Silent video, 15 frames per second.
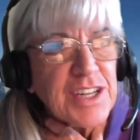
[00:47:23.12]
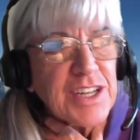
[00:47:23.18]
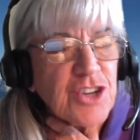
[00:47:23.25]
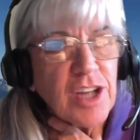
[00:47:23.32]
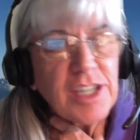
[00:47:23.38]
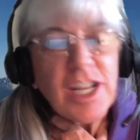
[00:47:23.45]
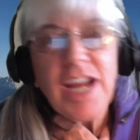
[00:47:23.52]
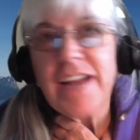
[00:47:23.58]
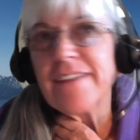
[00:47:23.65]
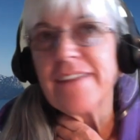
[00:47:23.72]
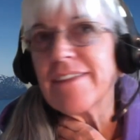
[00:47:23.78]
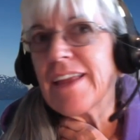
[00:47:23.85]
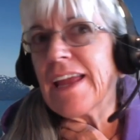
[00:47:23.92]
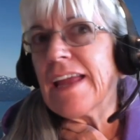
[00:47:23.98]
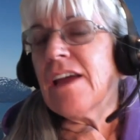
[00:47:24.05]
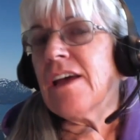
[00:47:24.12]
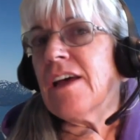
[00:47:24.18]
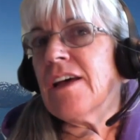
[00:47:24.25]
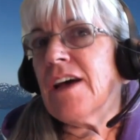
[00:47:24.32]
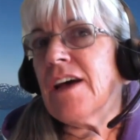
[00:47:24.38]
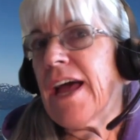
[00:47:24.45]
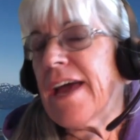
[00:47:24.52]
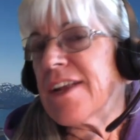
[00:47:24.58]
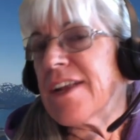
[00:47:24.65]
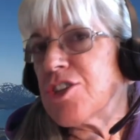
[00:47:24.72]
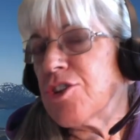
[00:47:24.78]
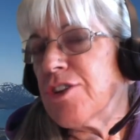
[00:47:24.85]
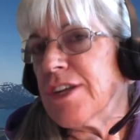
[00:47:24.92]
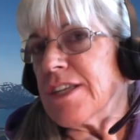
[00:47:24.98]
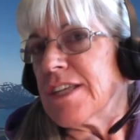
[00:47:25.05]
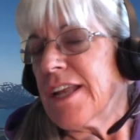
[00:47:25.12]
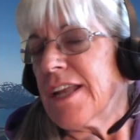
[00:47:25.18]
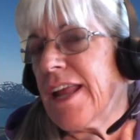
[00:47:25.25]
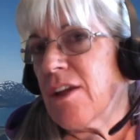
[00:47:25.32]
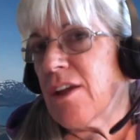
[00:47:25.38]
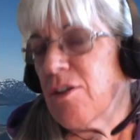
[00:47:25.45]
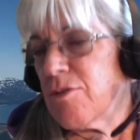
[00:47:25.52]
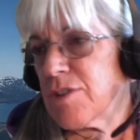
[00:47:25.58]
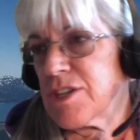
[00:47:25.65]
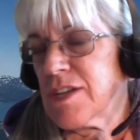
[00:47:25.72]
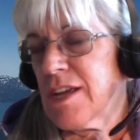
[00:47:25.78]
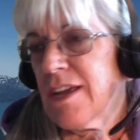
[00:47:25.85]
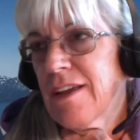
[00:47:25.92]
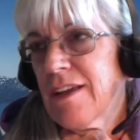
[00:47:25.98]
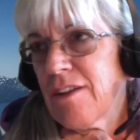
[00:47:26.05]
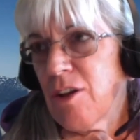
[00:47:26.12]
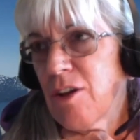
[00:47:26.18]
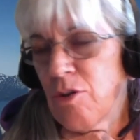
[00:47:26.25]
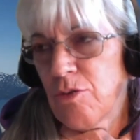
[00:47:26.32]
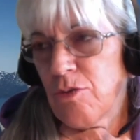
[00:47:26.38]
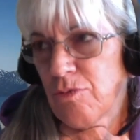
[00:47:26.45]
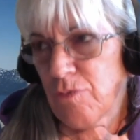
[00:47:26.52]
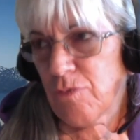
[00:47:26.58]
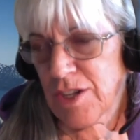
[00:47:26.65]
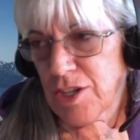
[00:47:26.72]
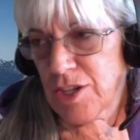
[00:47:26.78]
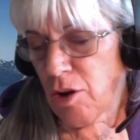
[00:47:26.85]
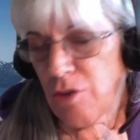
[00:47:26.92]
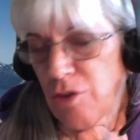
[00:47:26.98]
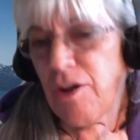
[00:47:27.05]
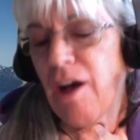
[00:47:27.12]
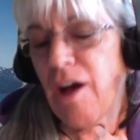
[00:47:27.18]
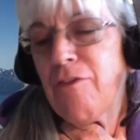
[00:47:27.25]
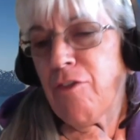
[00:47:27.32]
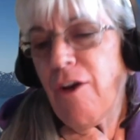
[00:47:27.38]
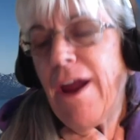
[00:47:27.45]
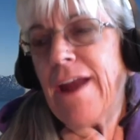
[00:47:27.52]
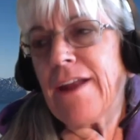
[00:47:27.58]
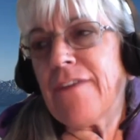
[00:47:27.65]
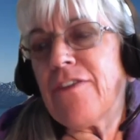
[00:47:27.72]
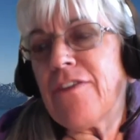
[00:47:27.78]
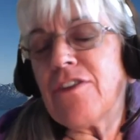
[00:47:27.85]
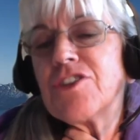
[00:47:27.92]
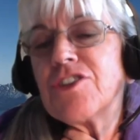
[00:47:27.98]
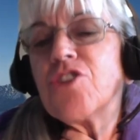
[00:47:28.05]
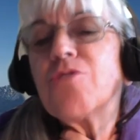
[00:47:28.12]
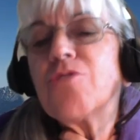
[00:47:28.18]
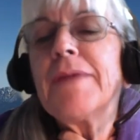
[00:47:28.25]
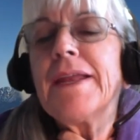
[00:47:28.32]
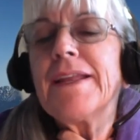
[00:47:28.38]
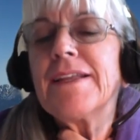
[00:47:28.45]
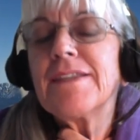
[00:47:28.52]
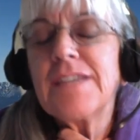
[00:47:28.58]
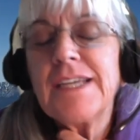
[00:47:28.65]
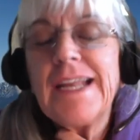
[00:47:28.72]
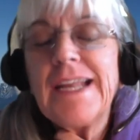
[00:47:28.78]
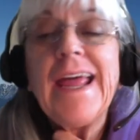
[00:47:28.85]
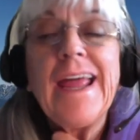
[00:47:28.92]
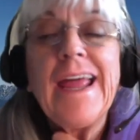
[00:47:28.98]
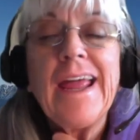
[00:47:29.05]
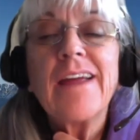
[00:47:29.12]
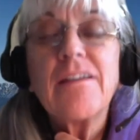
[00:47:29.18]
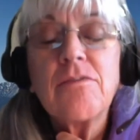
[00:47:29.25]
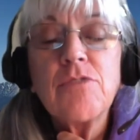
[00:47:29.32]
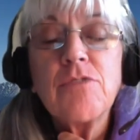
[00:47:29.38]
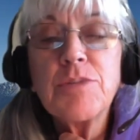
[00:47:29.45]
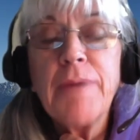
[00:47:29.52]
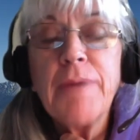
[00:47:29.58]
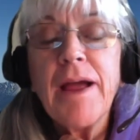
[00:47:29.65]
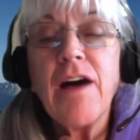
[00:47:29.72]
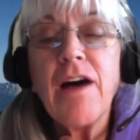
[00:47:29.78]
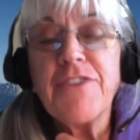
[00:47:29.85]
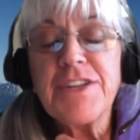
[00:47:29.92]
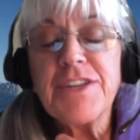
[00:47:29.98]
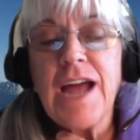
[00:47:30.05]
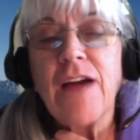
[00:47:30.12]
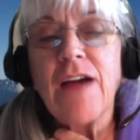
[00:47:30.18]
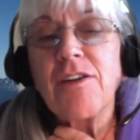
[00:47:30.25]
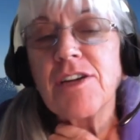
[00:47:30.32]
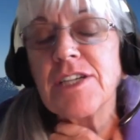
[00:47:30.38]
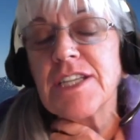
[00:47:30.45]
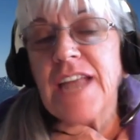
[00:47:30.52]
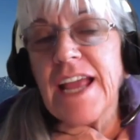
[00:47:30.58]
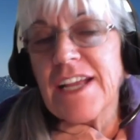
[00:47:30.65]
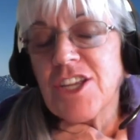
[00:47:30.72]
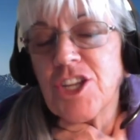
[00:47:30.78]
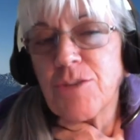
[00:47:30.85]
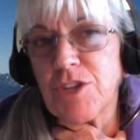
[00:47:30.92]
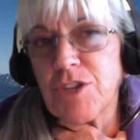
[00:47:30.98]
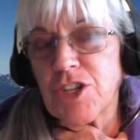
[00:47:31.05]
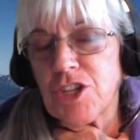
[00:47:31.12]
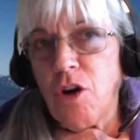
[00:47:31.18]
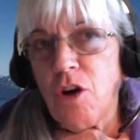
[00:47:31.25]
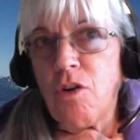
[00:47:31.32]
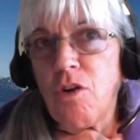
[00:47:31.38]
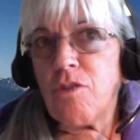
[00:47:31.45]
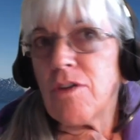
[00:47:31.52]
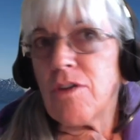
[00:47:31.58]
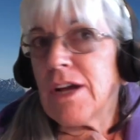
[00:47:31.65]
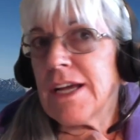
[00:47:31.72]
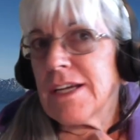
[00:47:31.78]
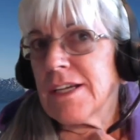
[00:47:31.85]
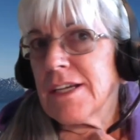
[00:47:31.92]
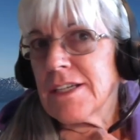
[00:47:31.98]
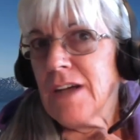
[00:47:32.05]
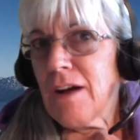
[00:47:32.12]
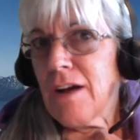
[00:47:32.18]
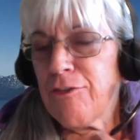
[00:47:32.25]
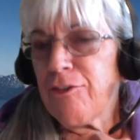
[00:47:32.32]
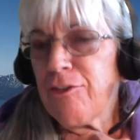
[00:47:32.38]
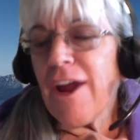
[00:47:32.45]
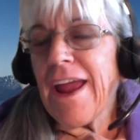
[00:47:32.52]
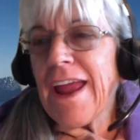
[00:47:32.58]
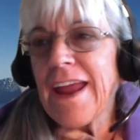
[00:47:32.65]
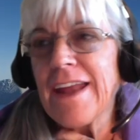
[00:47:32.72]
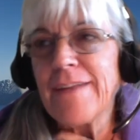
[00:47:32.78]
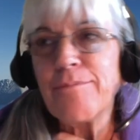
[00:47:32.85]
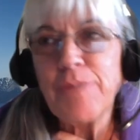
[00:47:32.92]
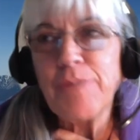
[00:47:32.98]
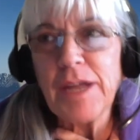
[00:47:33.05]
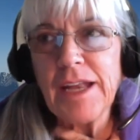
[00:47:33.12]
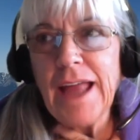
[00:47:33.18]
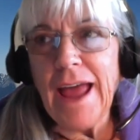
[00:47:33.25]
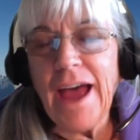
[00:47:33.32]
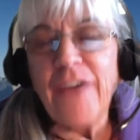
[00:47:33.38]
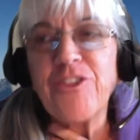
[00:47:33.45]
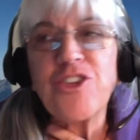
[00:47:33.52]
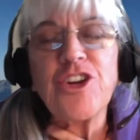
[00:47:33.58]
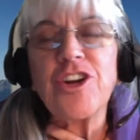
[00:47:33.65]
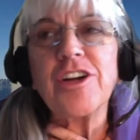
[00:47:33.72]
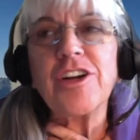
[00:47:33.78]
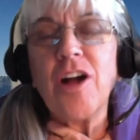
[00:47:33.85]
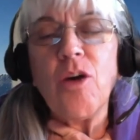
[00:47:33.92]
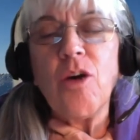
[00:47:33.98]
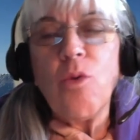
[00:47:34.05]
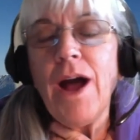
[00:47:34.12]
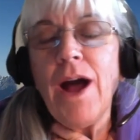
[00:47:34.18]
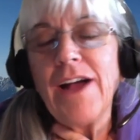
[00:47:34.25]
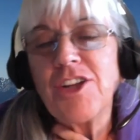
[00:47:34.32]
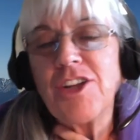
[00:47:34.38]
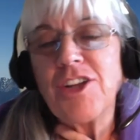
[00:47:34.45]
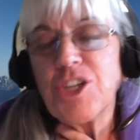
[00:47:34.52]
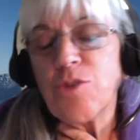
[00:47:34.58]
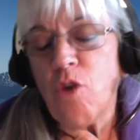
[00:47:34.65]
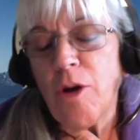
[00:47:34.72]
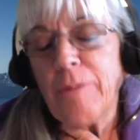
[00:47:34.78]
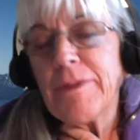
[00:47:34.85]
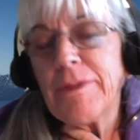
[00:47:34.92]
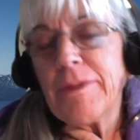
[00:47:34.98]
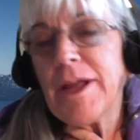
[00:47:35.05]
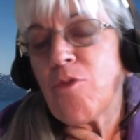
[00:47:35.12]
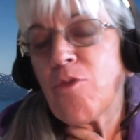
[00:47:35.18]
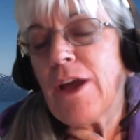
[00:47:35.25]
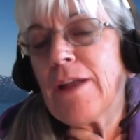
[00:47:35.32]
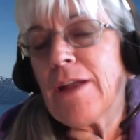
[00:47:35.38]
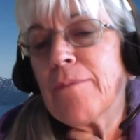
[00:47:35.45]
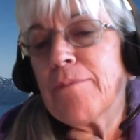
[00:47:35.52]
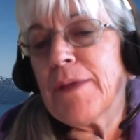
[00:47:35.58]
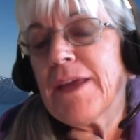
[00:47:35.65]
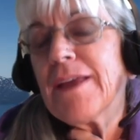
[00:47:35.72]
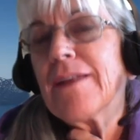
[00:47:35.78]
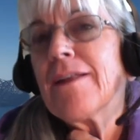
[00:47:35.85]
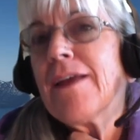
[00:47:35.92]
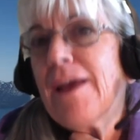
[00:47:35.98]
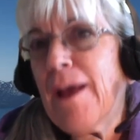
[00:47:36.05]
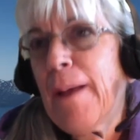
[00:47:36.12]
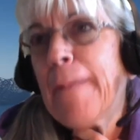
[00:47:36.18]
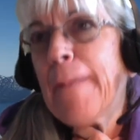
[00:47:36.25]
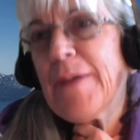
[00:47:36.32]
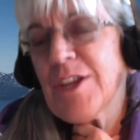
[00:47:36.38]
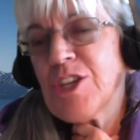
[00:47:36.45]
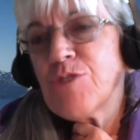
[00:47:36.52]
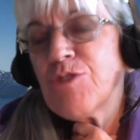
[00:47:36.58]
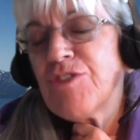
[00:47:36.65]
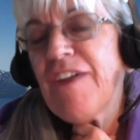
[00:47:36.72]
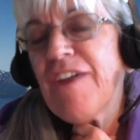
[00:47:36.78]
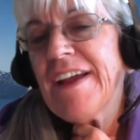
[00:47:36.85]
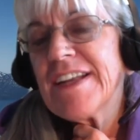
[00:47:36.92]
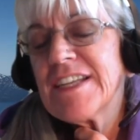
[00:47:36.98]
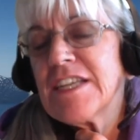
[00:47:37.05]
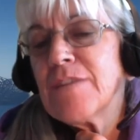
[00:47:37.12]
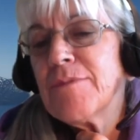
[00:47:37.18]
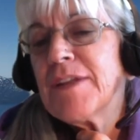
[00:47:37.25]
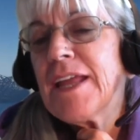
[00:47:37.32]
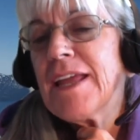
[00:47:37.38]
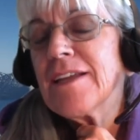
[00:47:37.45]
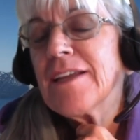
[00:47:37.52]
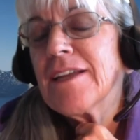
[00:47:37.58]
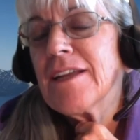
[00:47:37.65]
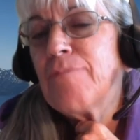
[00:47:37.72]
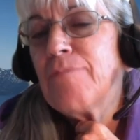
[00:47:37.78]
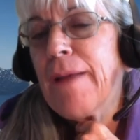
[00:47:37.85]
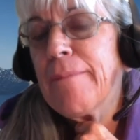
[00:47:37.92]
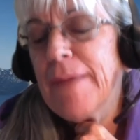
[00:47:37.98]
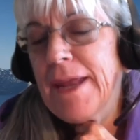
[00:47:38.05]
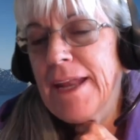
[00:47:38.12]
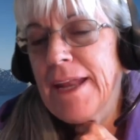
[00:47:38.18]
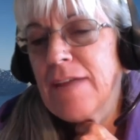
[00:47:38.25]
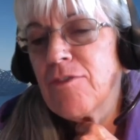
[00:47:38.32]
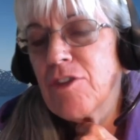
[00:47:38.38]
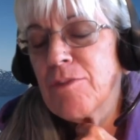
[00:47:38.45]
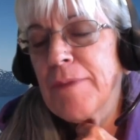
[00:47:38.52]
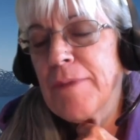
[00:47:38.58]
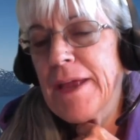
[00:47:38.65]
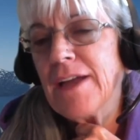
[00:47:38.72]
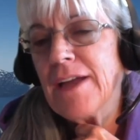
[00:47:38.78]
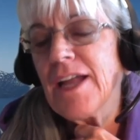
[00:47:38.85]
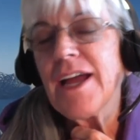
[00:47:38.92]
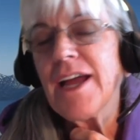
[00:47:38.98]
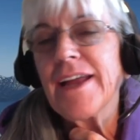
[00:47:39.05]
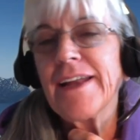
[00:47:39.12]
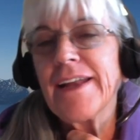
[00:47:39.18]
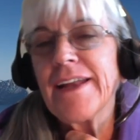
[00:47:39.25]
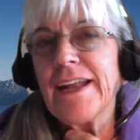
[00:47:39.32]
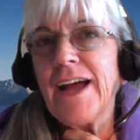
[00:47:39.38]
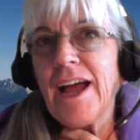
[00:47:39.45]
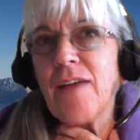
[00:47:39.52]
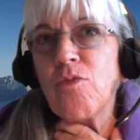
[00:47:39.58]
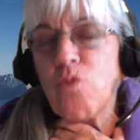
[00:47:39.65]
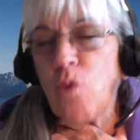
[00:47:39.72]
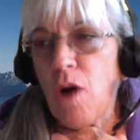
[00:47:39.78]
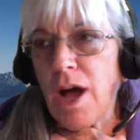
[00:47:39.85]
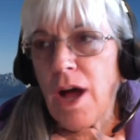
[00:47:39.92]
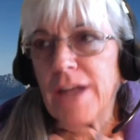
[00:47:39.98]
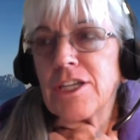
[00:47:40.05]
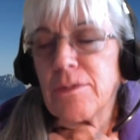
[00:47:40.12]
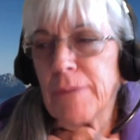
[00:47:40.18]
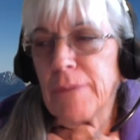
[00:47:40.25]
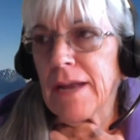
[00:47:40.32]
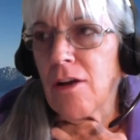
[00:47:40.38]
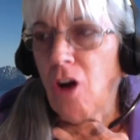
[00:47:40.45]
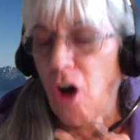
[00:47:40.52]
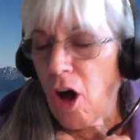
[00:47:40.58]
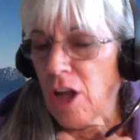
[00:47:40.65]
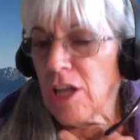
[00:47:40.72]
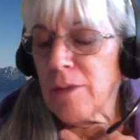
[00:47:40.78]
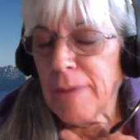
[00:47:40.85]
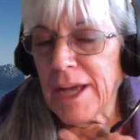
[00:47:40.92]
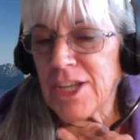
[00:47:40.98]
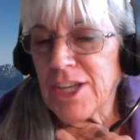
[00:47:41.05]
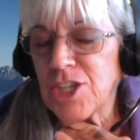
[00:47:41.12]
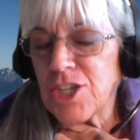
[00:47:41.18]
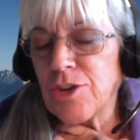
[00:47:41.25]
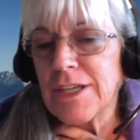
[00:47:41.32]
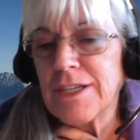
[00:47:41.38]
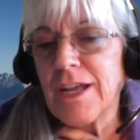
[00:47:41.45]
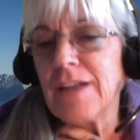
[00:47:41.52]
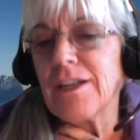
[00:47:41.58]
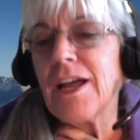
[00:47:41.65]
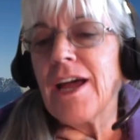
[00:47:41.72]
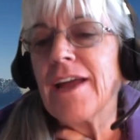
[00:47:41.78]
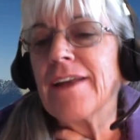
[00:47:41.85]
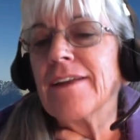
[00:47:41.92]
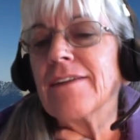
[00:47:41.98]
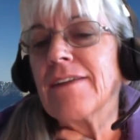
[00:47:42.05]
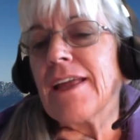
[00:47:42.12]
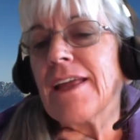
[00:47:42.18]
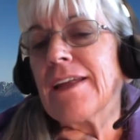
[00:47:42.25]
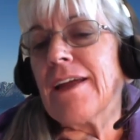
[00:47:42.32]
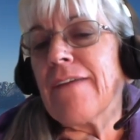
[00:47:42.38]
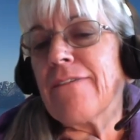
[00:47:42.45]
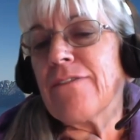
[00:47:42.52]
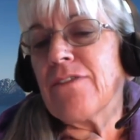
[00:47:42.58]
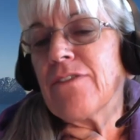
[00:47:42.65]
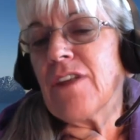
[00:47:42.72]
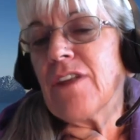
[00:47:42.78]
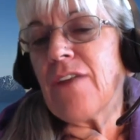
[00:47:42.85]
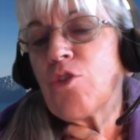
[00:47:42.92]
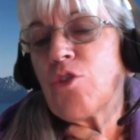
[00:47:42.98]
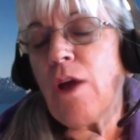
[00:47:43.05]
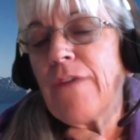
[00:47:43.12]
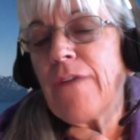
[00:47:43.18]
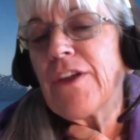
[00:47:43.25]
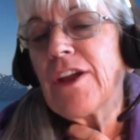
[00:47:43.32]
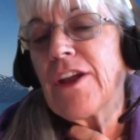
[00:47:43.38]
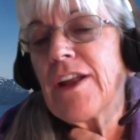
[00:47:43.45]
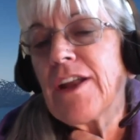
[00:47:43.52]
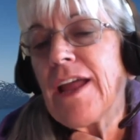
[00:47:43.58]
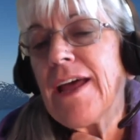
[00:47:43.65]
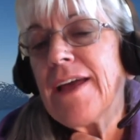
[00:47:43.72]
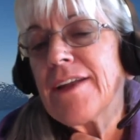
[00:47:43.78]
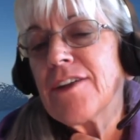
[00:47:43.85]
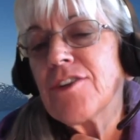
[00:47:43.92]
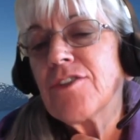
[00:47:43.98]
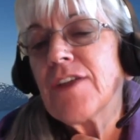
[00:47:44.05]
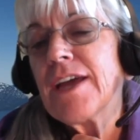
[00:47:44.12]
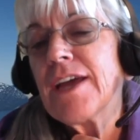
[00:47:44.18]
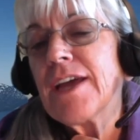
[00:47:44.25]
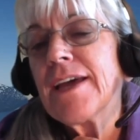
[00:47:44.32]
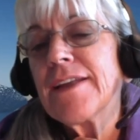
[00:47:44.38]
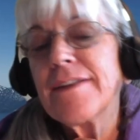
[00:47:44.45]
online. They, mm, I had yeah. a student today who was who was so afraid of her Zoom meeting today was my office hours, and she was so afraid. But after a while, she warmed up quite a bit. But she was very intimidated by meeting with me online, and I want to meet all of my students online, and I've mm-hmm. not quite figured out how to do that yet.